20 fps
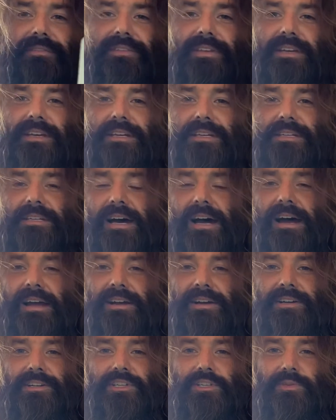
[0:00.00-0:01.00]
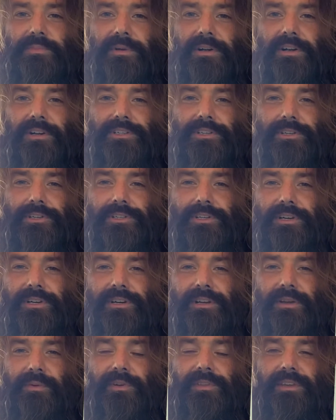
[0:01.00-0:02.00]
the entire spiritual
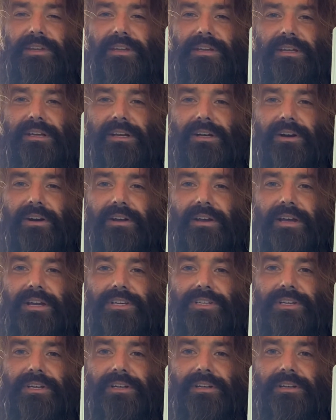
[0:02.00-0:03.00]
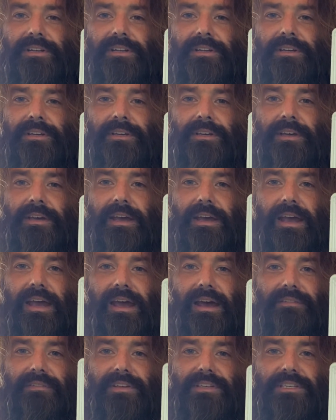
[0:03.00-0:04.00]
journey within incarnation.
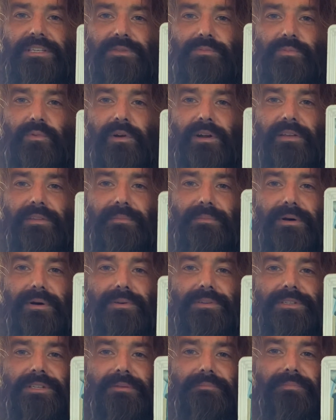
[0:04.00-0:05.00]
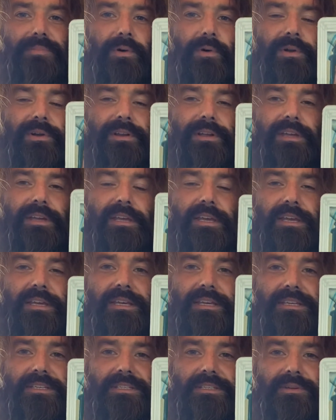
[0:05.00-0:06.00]
And this is one of the most important
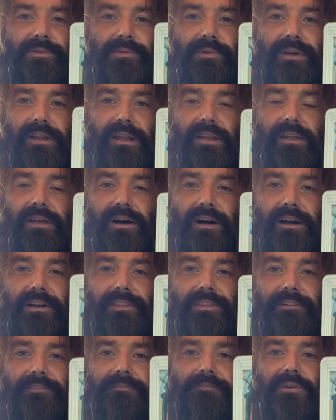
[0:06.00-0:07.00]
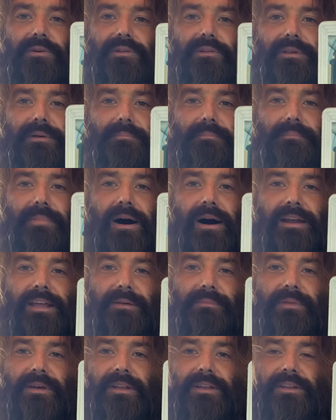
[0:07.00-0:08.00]
keys to unlock the full
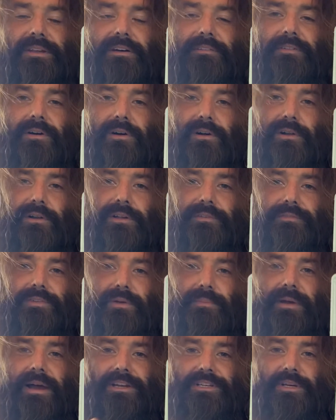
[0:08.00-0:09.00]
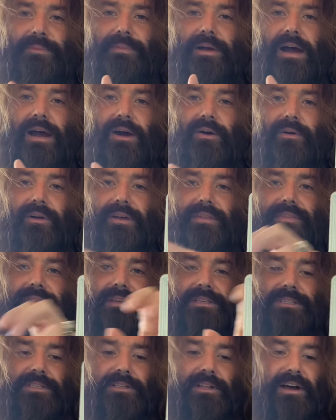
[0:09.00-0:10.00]
embodiment of all of your magic power in
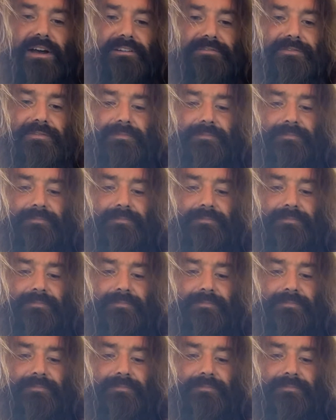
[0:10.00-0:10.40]
this life.